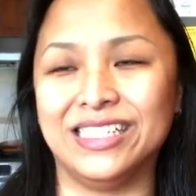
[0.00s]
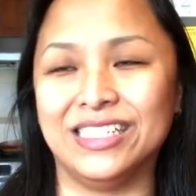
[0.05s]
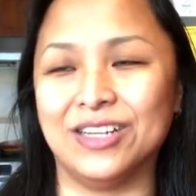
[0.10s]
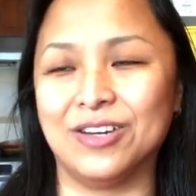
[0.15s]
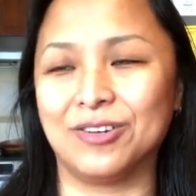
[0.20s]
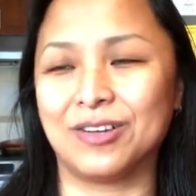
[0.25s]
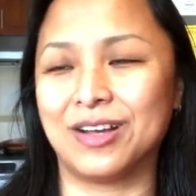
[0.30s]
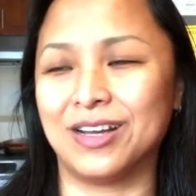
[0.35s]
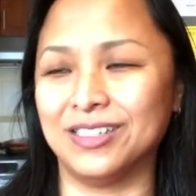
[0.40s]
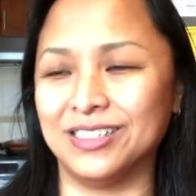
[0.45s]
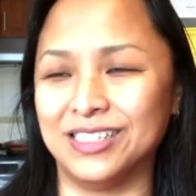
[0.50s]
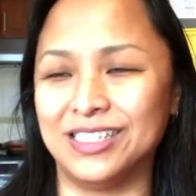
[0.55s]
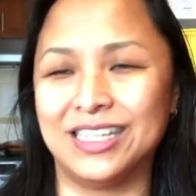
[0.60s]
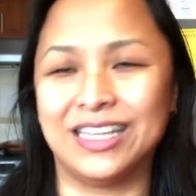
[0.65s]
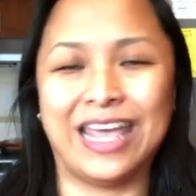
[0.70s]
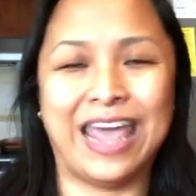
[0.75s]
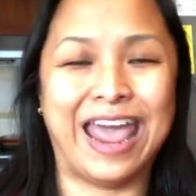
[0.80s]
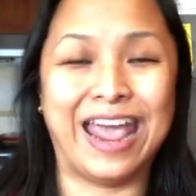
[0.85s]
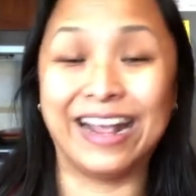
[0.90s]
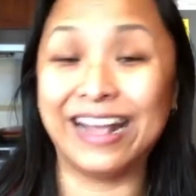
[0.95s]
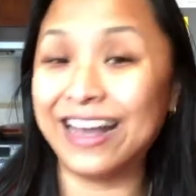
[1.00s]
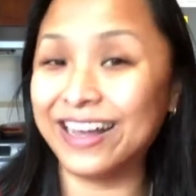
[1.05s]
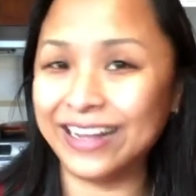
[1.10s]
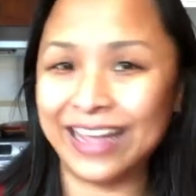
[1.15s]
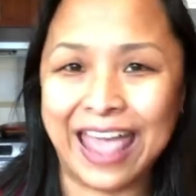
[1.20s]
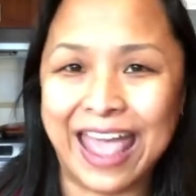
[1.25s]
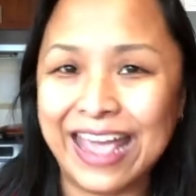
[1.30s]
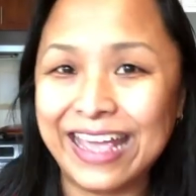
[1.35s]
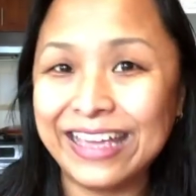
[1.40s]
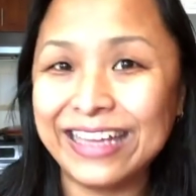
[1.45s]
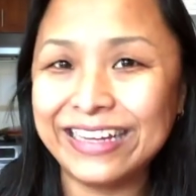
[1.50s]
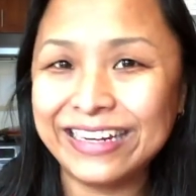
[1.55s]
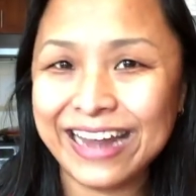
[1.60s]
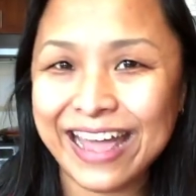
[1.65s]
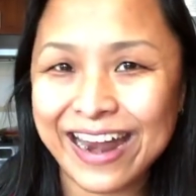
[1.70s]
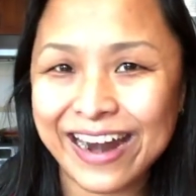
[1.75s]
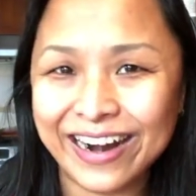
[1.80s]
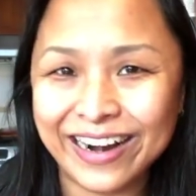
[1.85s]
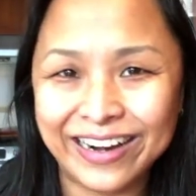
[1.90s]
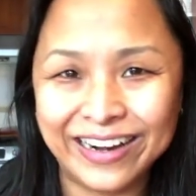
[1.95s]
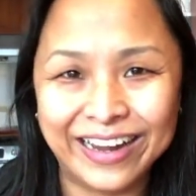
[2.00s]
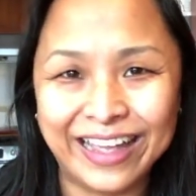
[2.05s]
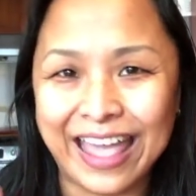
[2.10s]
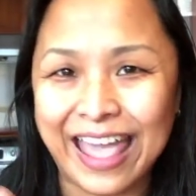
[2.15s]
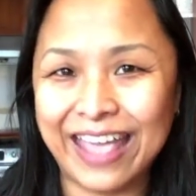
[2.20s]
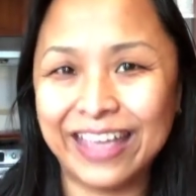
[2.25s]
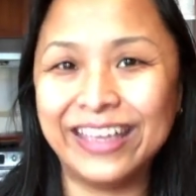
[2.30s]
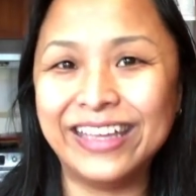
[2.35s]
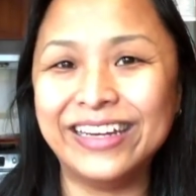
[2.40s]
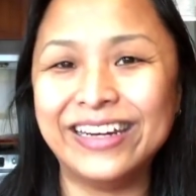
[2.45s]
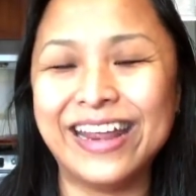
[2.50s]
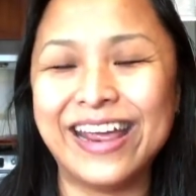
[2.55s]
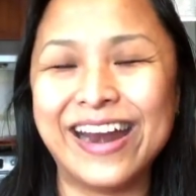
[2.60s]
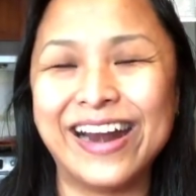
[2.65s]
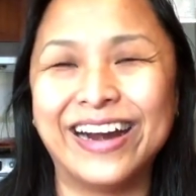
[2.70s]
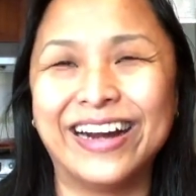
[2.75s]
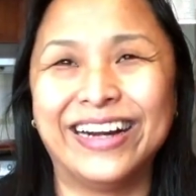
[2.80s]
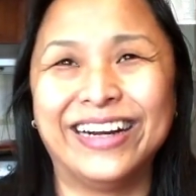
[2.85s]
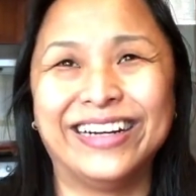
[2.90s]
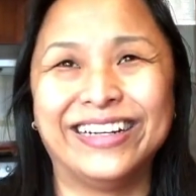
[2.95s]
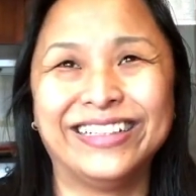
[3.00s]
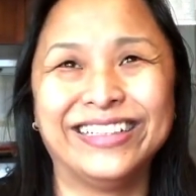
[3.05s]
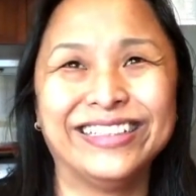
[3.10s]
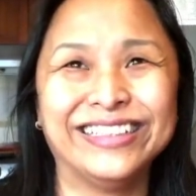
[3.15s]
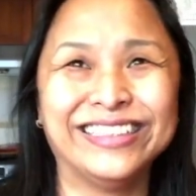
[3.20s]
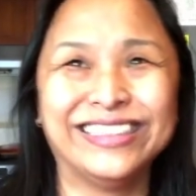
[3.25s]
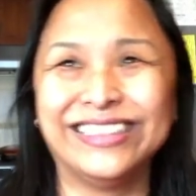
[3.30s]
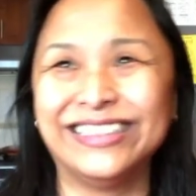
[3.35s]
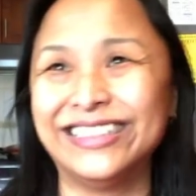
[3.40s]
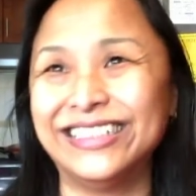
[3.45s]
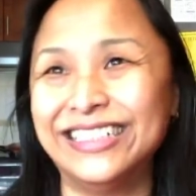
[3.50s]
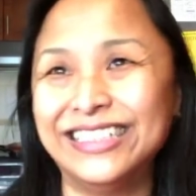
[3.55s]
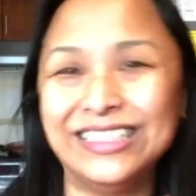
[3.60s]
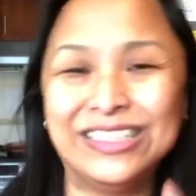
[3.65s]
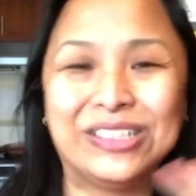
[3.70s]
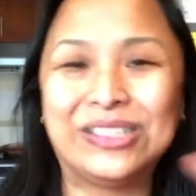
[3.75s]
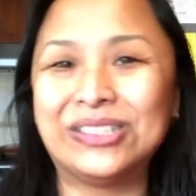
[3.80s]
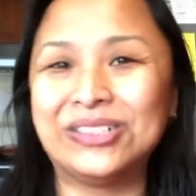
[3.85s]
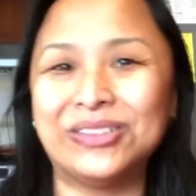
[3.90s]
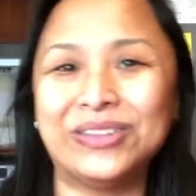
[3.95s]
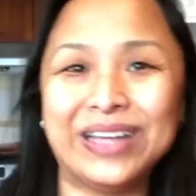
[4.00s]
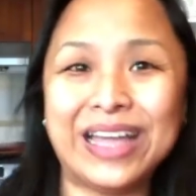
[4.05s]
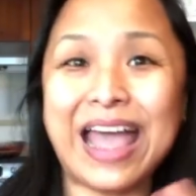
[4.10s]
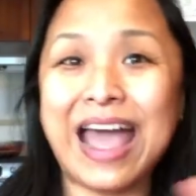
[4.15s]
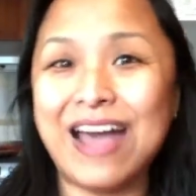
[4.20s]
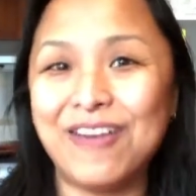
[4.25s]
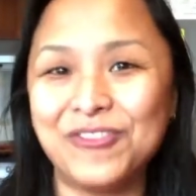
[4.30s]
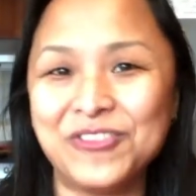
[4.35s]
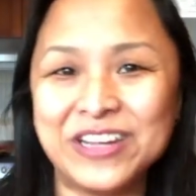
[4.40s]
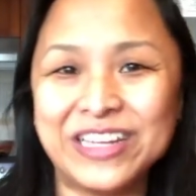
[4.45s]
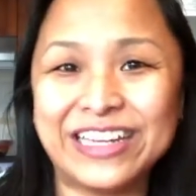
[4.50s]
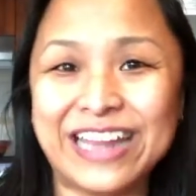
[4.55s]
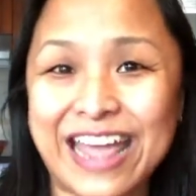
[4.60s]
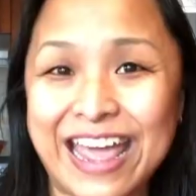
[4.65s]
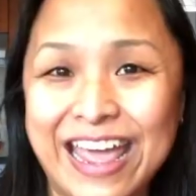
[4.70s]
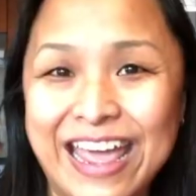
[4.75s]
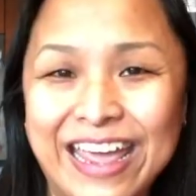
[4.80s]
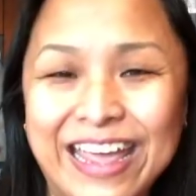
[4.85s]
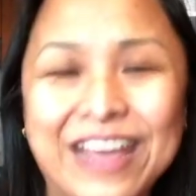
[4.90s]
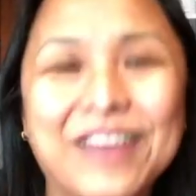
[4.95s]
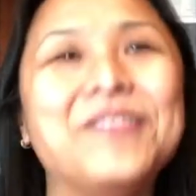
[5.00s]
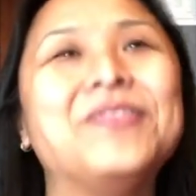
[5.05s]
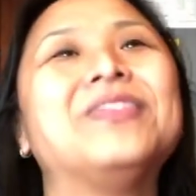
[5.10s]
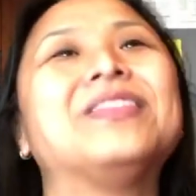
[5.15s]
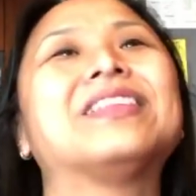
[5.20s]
Hang in there. Do it every day.